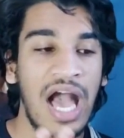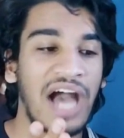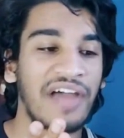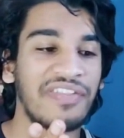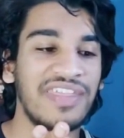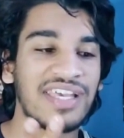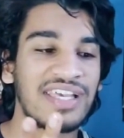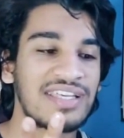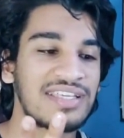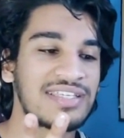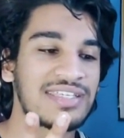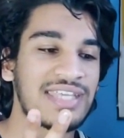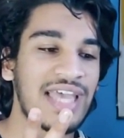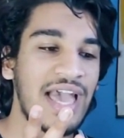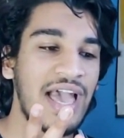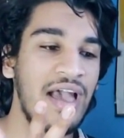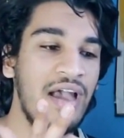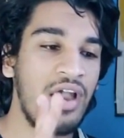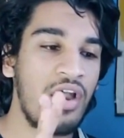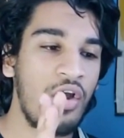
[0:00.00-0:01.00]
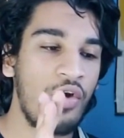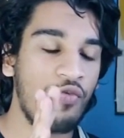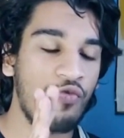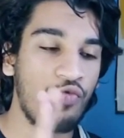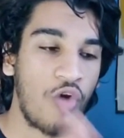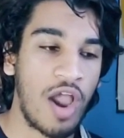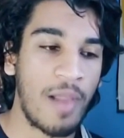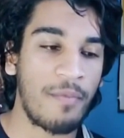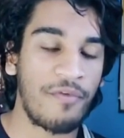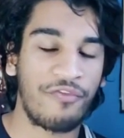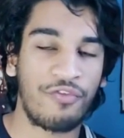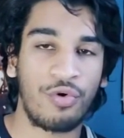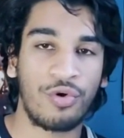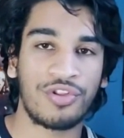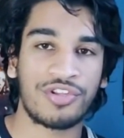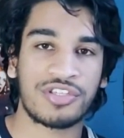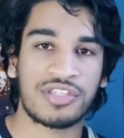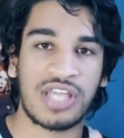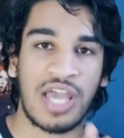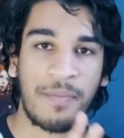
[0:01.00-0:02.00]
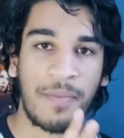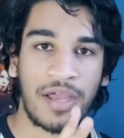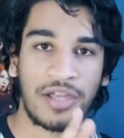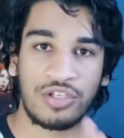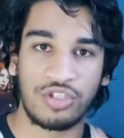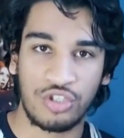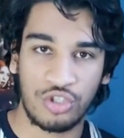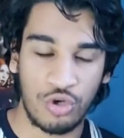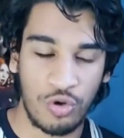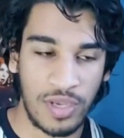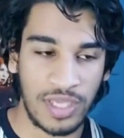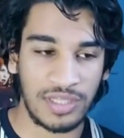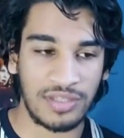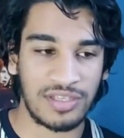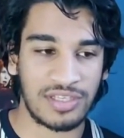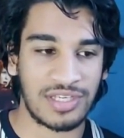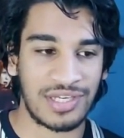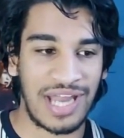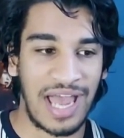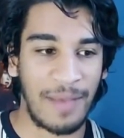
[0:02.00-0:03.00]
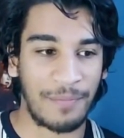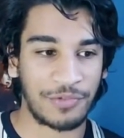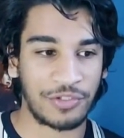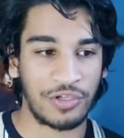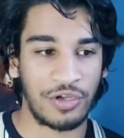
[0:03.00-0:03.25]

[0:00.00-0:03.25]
I think it's set right before the snap and during the snap,